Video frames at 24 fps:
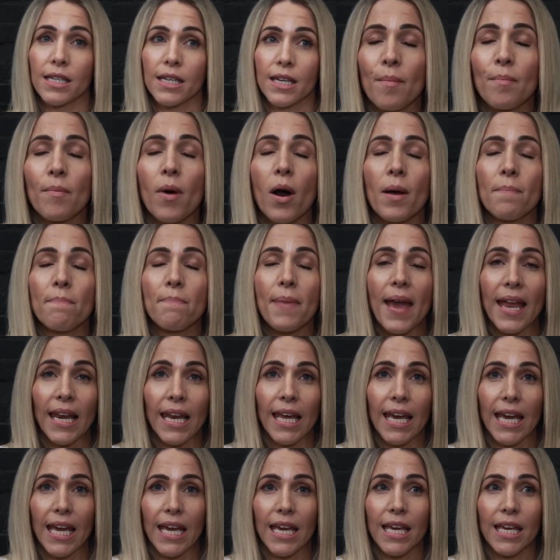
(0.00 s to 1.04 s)
My
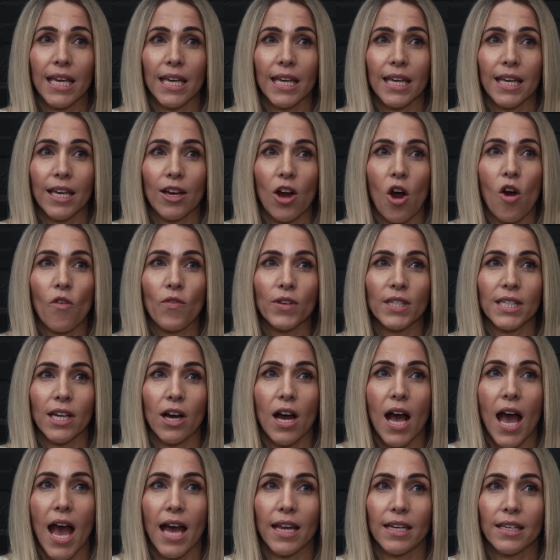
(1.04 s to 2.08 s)
belly, obviously I
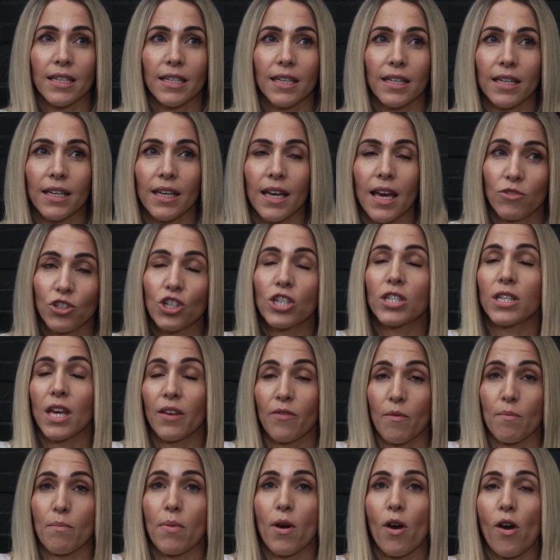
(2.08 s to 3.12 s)
had just
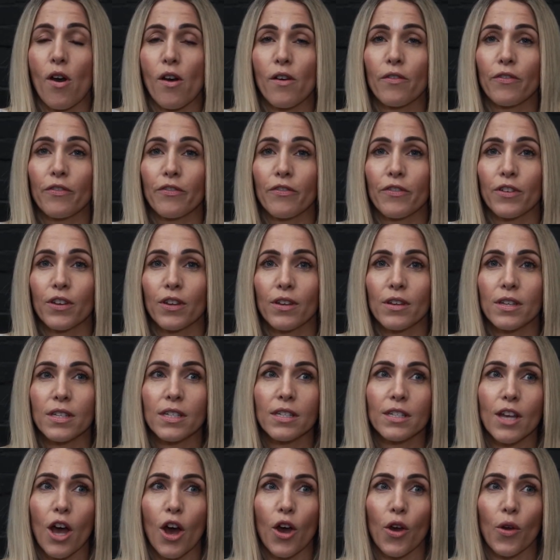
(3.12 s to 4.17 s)
given birth,
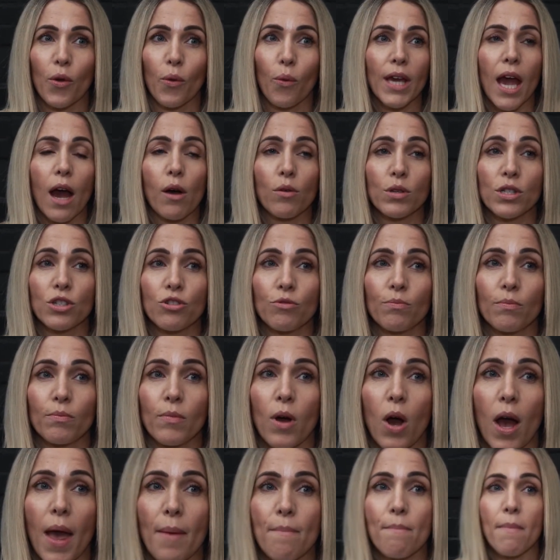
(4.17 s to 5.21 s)
so yeah,
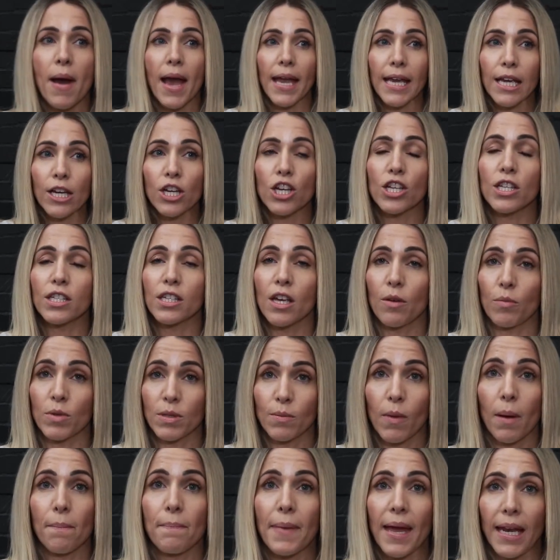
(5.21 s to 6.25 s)
my main concern was
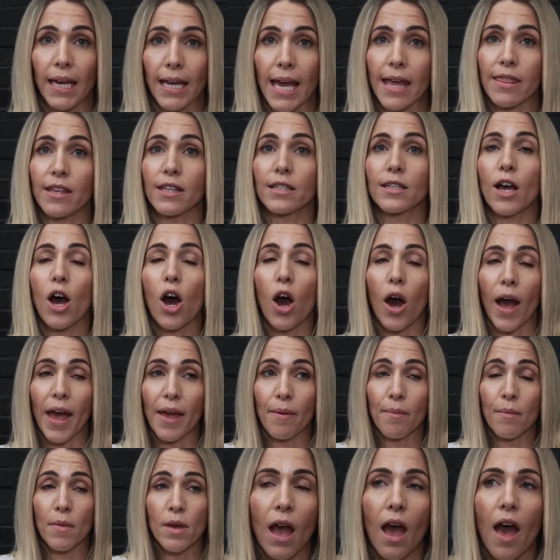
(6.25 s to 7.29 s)
my belly at the
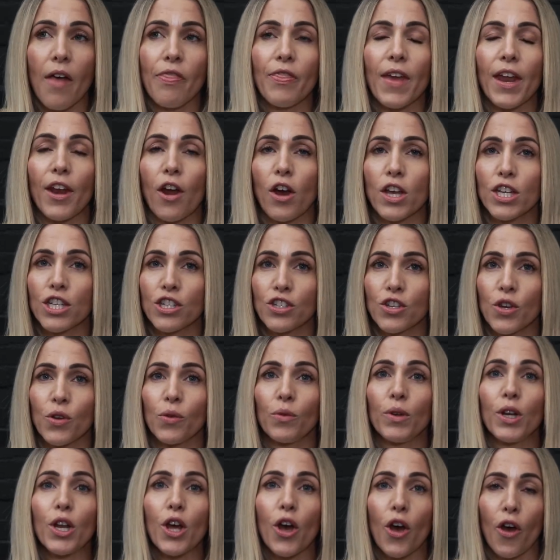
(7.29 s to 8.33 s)
time, and then I
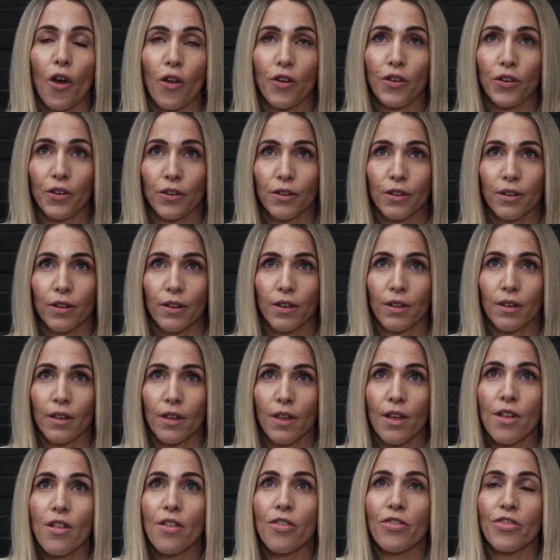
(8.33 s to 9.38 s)
soon learned
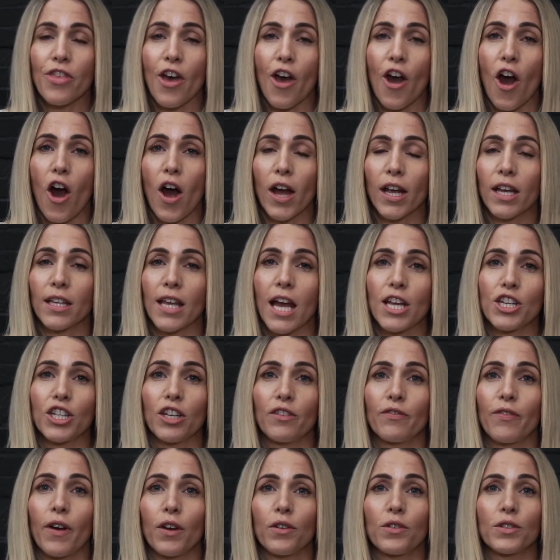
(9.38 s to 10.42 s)
that I could
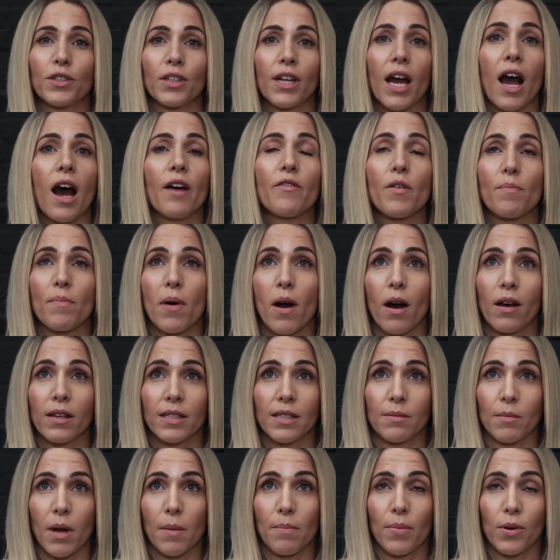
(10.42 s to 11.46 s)
actually focus on other
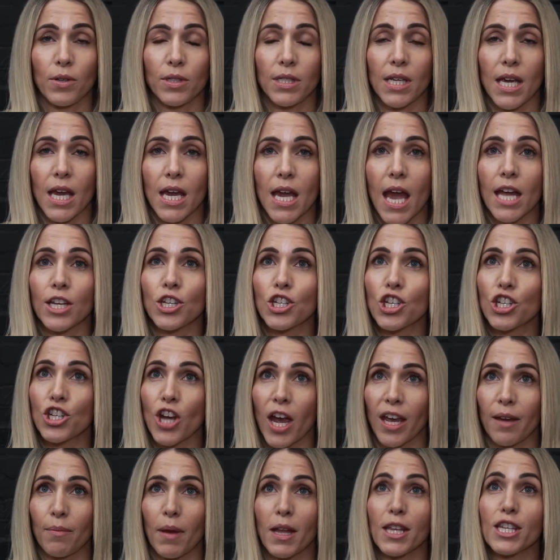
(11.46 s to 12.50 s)
parts of my body and
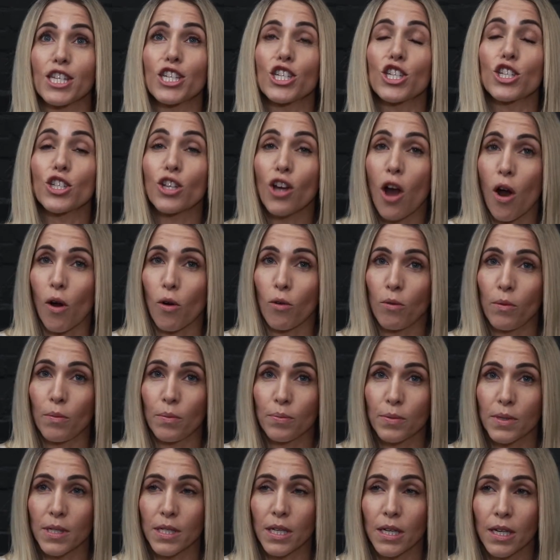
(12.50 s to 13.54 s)
shape and
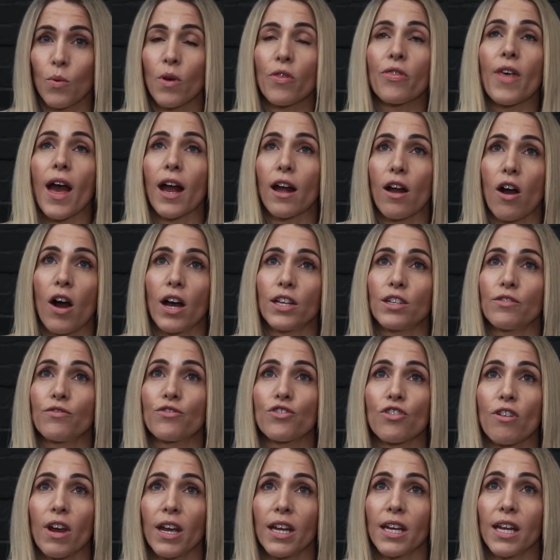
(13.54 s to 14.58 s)
sculpt with that kind of
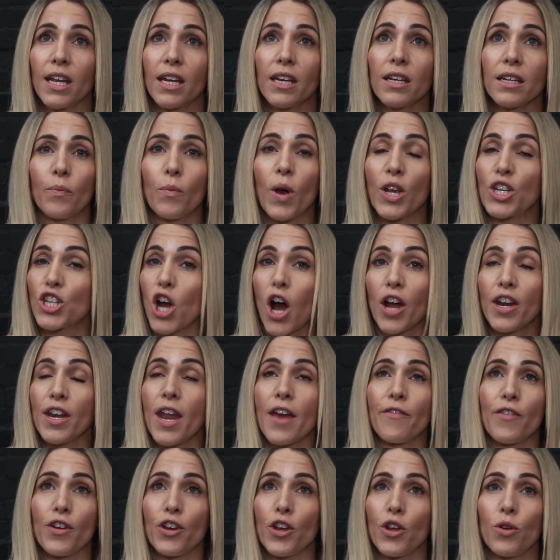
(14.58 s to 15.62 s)
training, which I
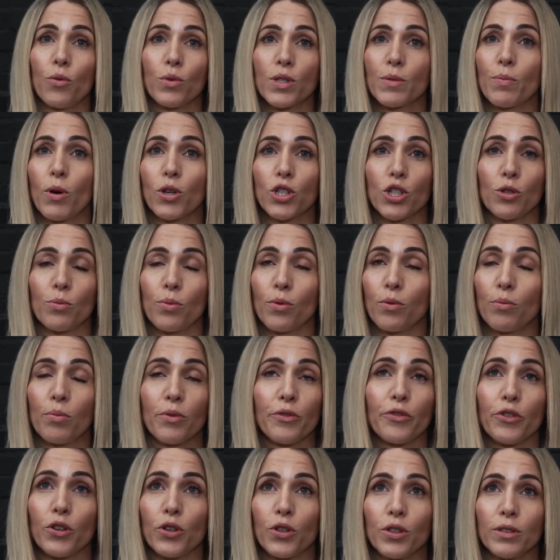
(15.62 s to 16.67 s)
never knew was possible
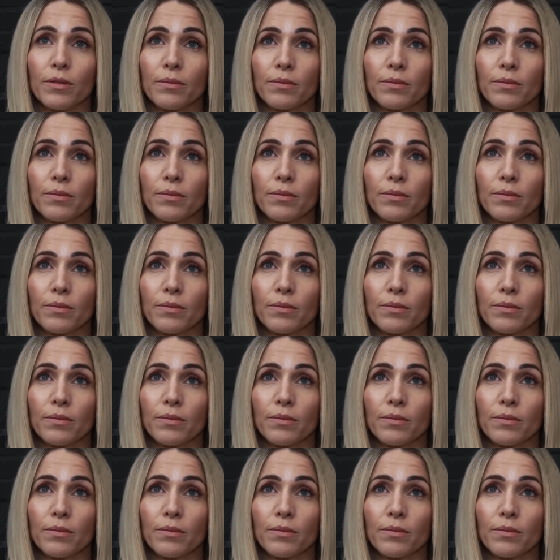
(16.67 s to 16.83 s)
before.